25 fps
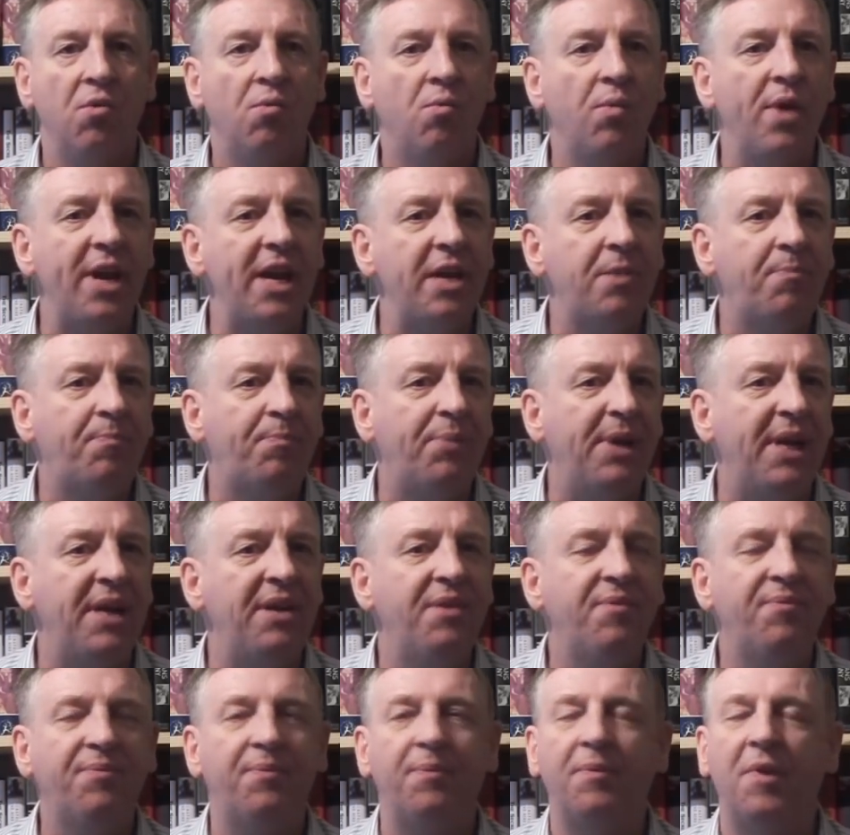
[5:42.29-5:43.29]

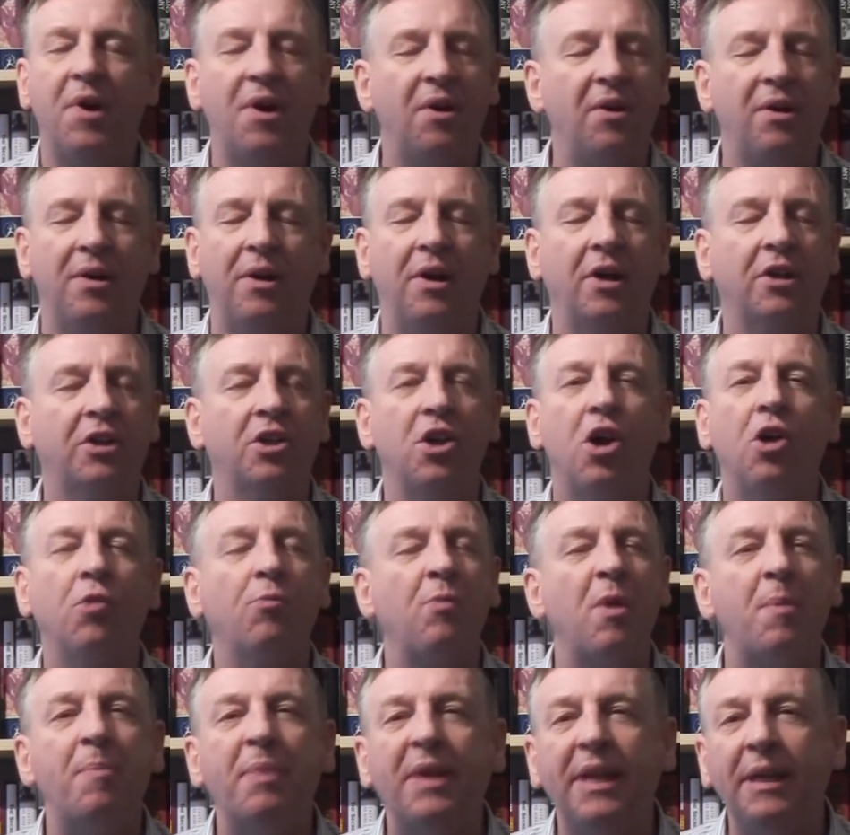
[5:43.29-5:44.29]

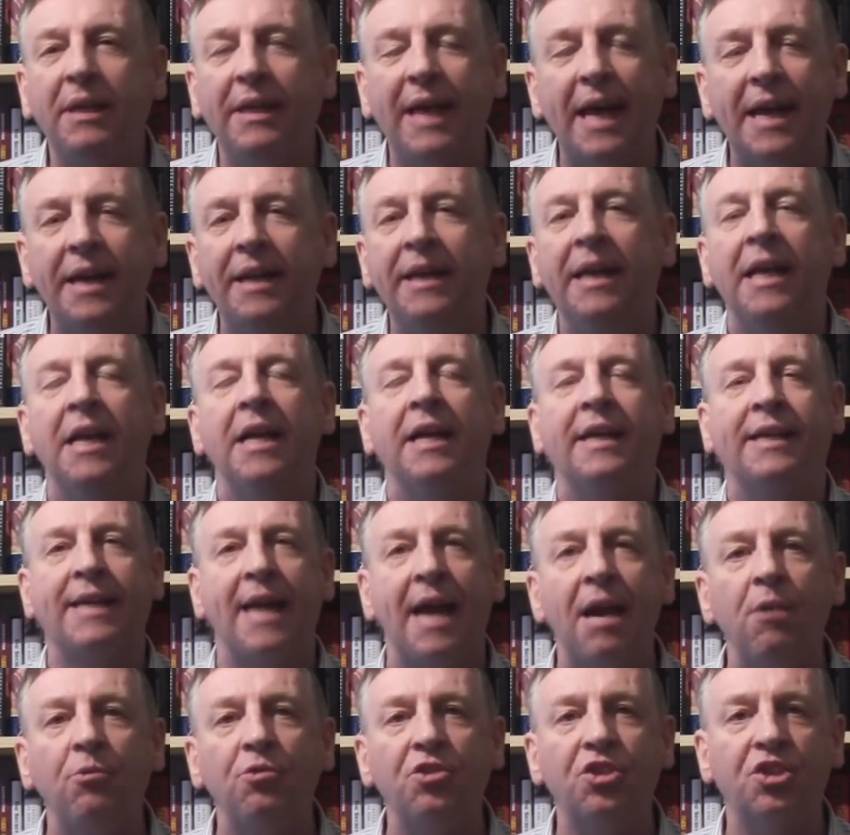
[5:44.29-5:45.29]
God, we'd be getting
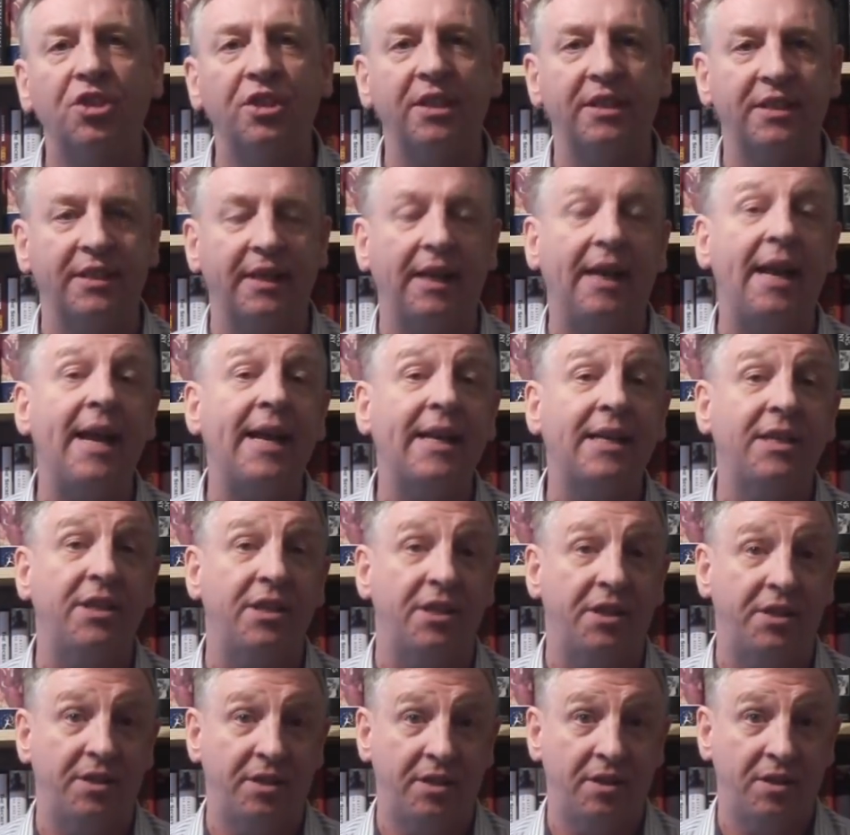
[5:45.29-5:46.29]
councillors
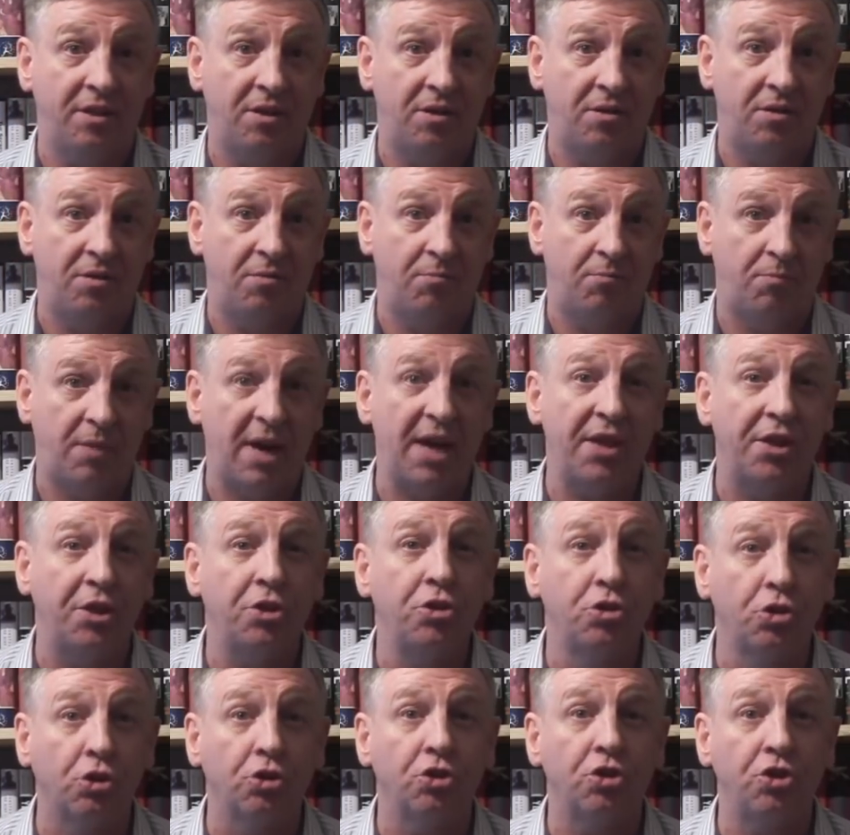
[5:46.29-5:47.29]
elected by the
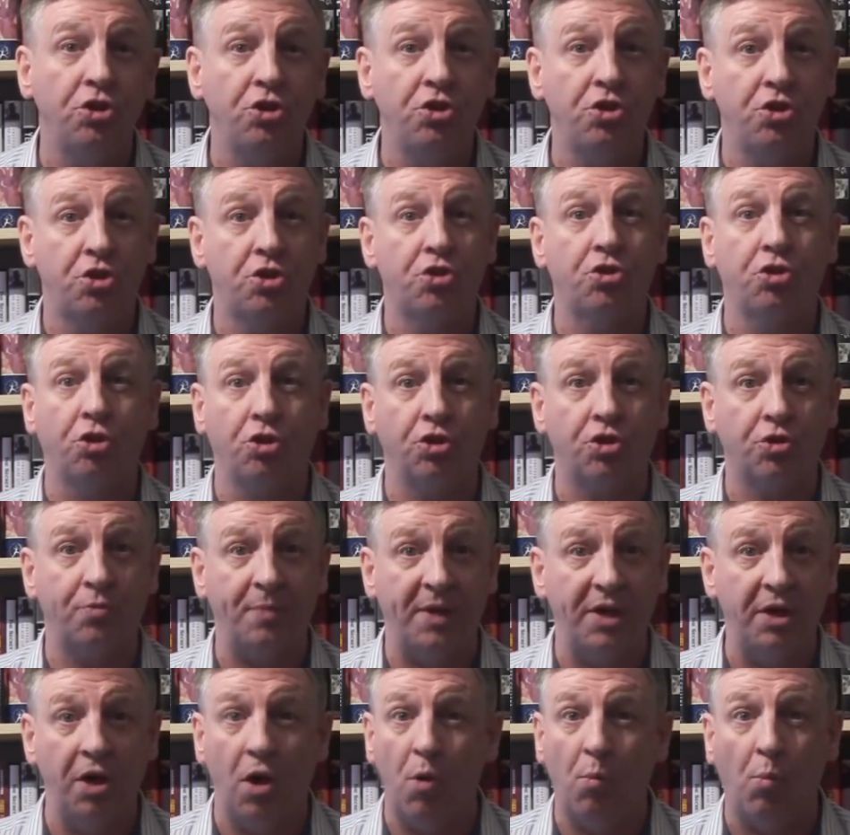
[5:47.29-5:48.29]
dozens, trust
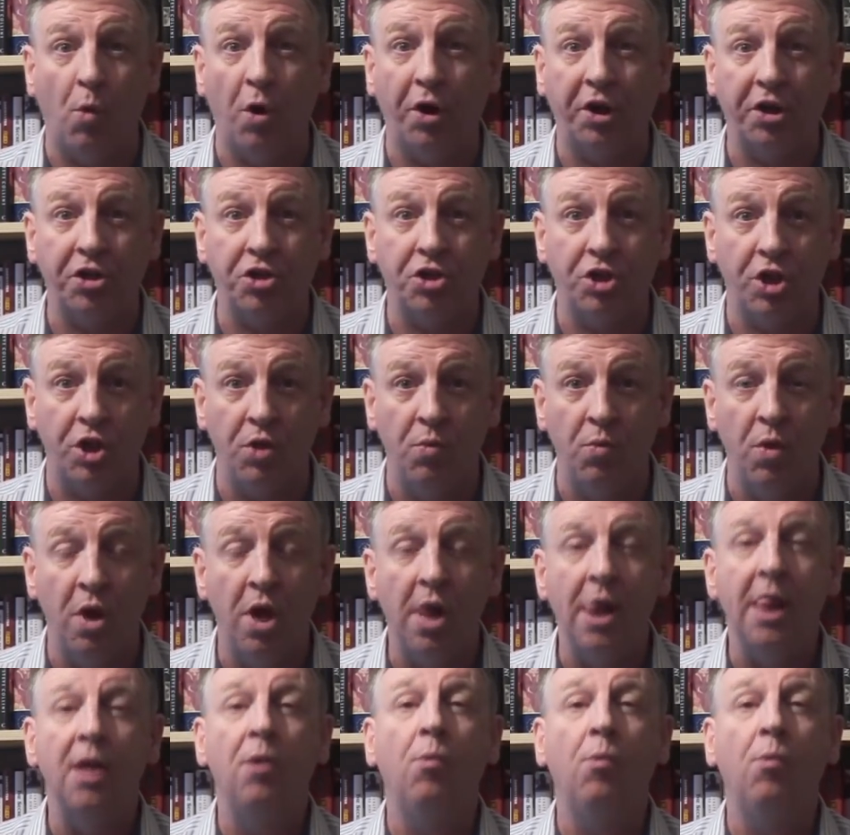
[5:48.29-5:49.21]
me, not one or two.